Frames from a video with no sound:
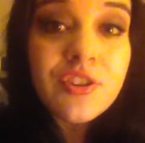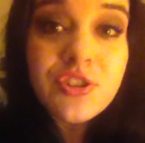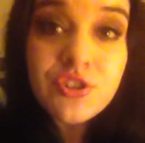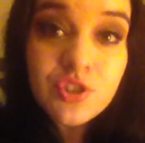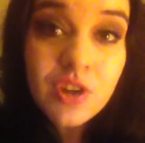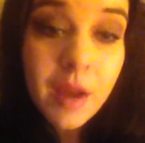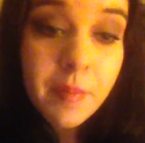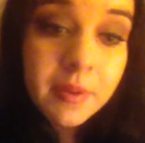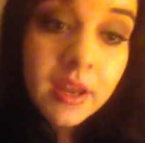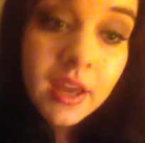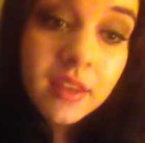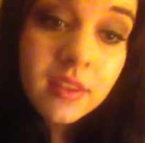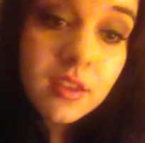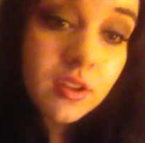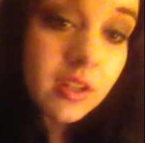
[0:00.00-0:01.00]
you're dropping
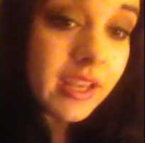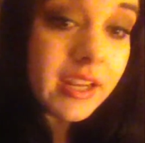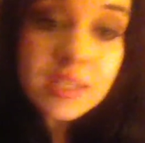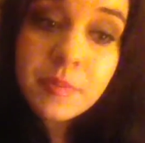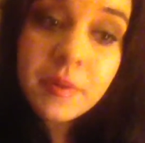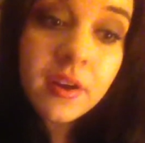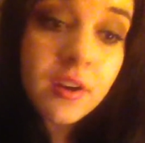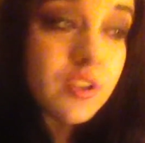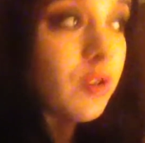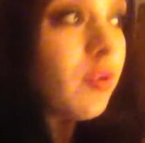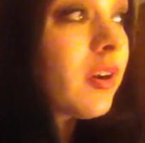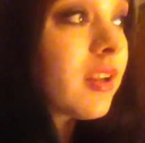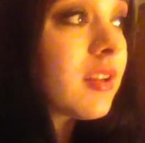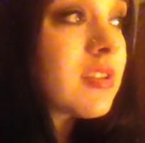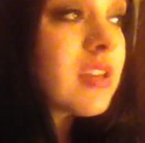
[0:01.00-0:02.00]
on the latest pair of
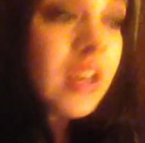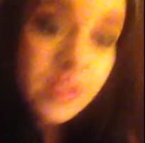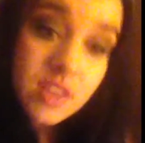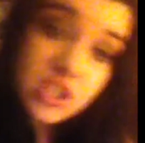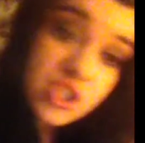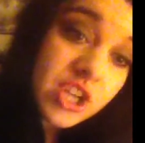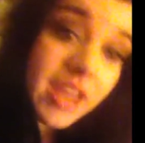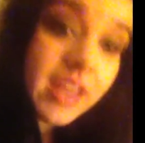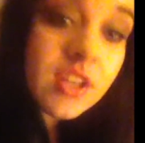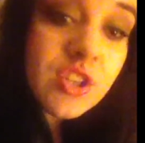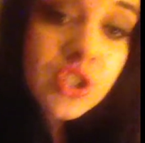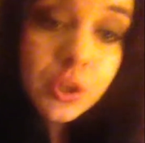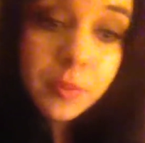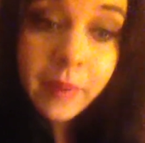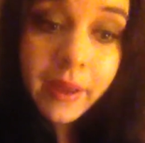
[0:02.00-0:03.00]
Jordans, the chains
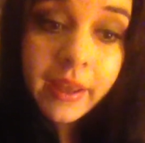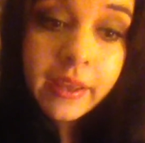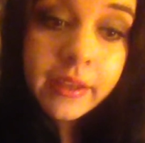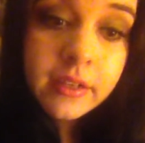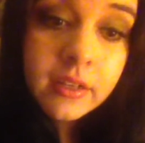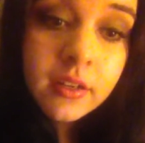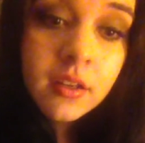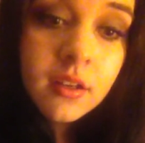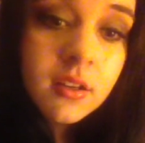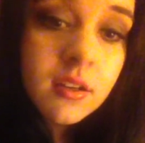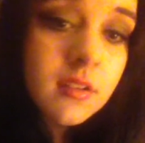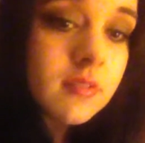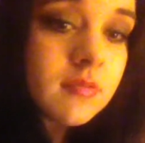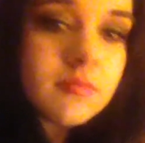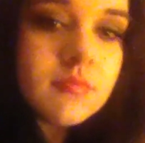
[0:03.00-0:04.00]
you're buying,
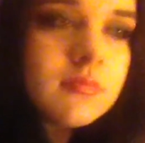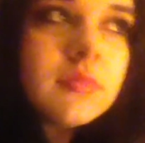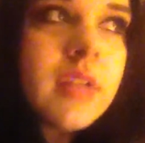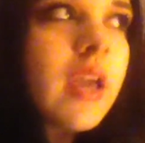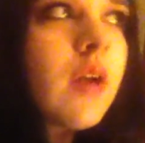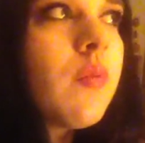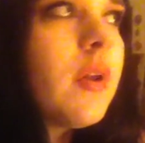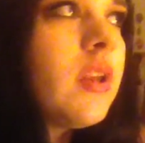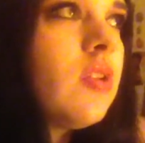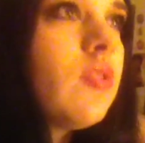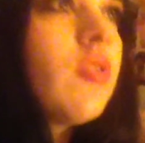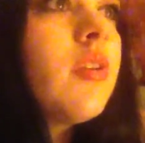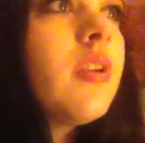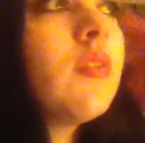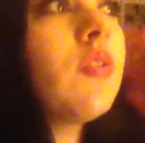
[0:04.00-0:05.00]
like, when you
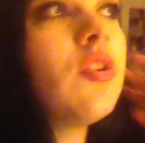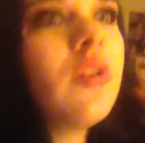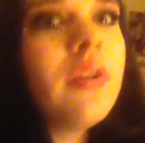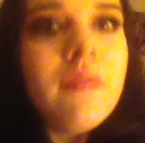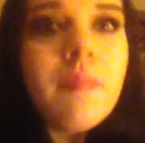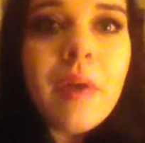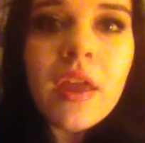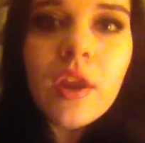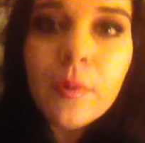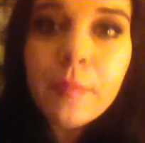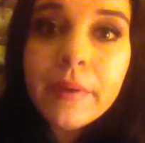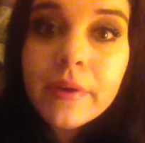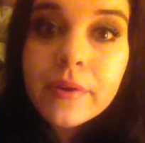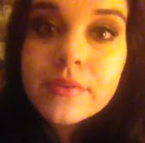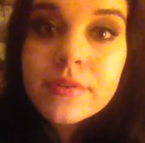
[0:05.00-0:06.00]
don't even pay your
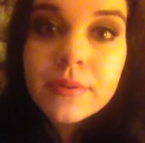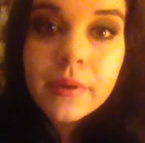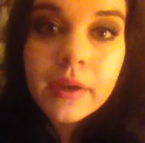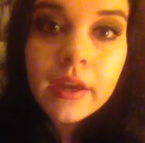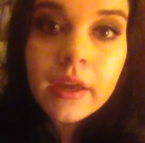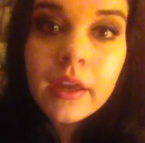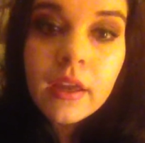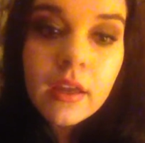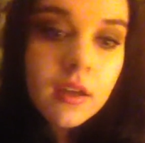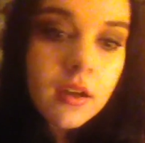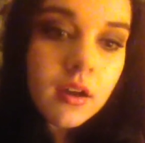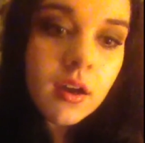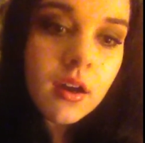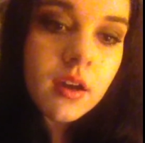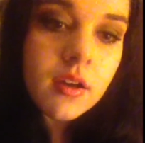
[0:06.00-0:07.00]
bills, okay?
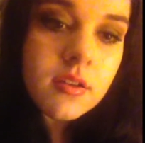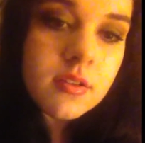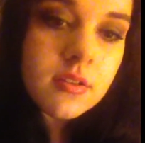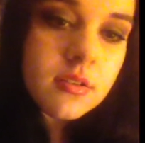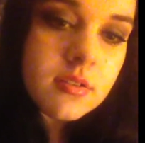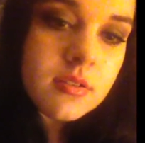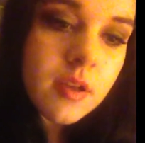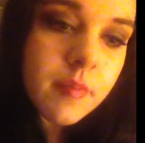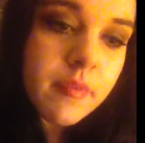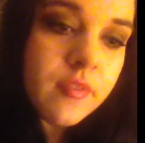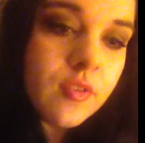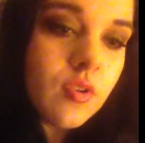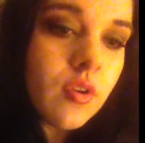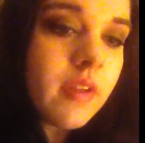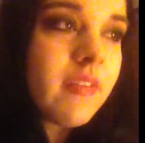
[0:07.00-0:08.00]
Some of
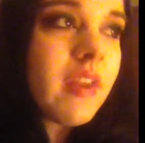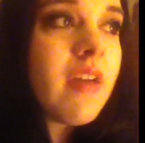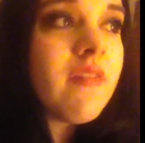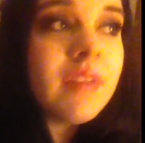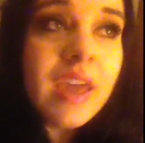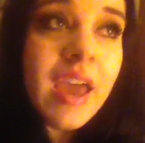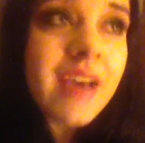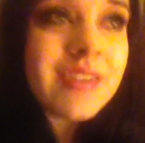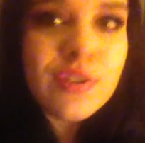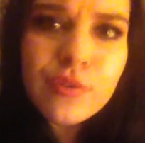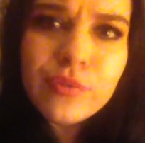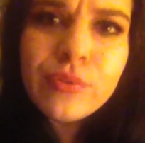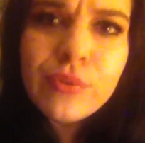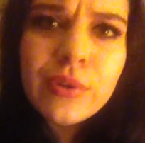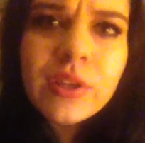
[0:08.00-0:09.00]
you don't even have gas or
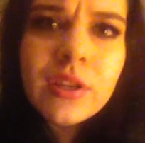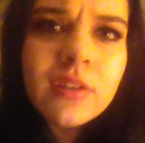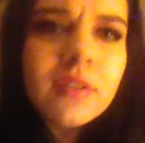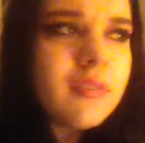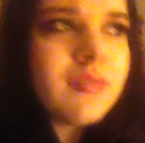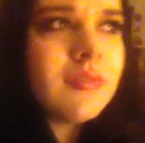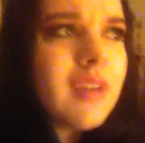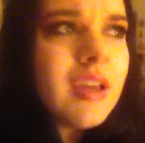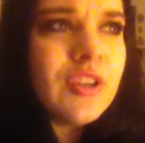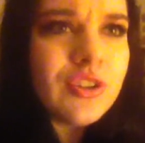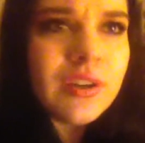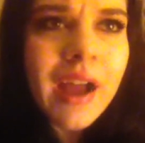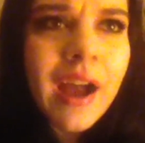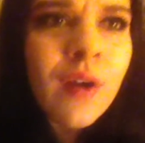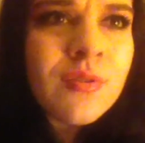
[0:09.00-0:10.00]
food in your
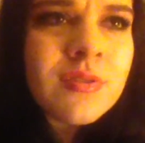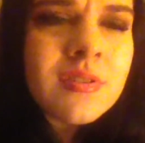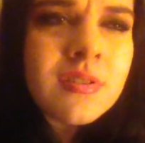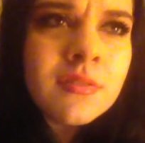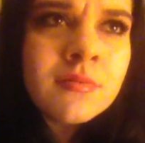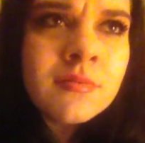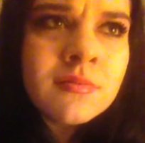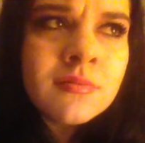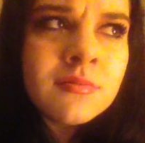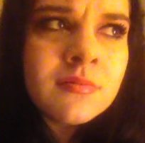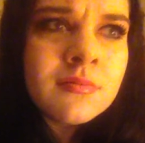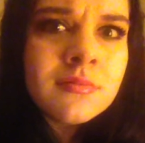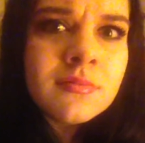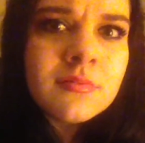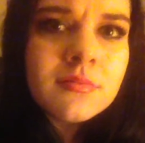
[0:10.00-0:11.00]
house.
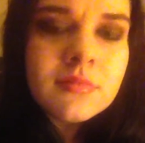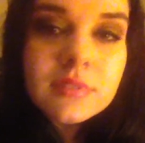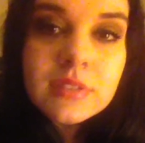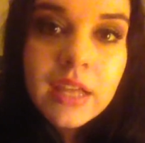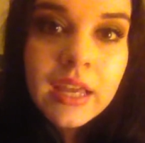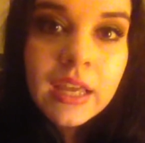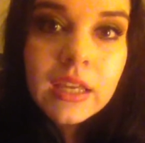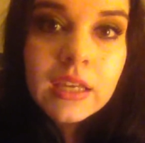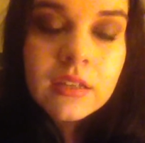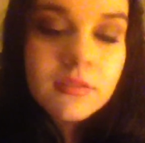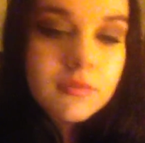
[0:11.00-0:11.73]
Like,